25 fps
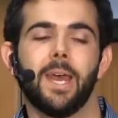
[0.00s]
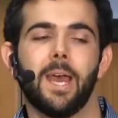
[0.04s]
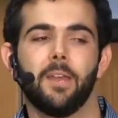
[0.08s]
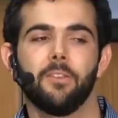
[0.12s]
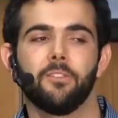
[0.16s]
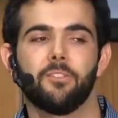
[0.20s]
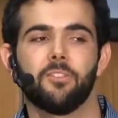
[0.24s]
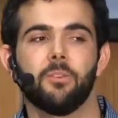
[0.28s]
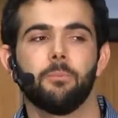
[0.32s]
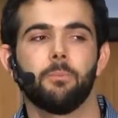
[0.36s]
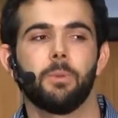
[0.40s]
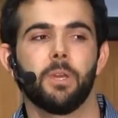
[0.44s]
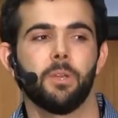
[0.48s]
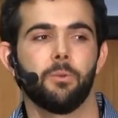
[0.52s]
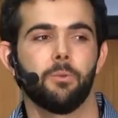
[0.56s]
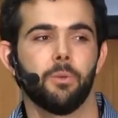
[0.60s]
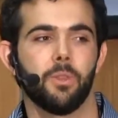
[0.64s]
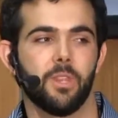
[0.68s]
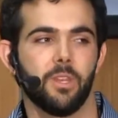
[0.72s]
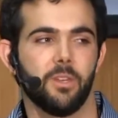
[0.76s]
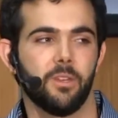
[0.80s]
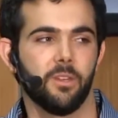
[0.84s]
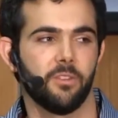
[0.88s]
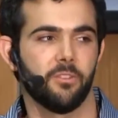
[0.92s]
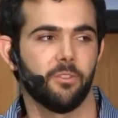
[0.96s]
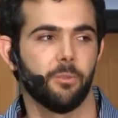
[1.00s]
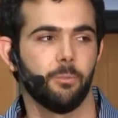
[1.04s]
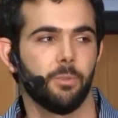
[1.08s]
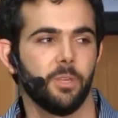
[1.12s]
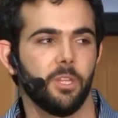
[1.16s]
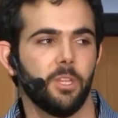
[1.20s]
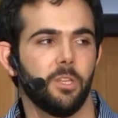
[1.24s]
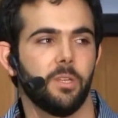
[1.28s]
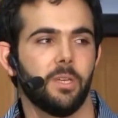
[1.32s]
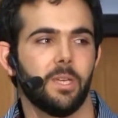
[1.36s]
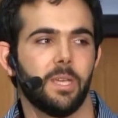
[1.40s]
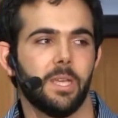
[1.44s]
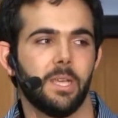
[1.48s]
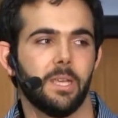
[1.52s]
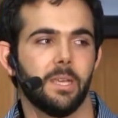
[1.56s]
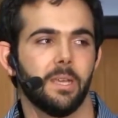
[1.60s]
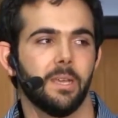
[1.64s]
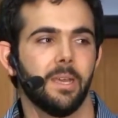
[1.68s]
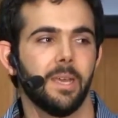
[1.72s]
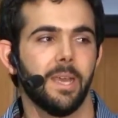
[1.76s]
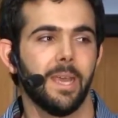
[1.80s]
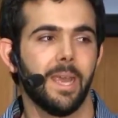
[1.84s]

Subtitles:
as somebody with a disability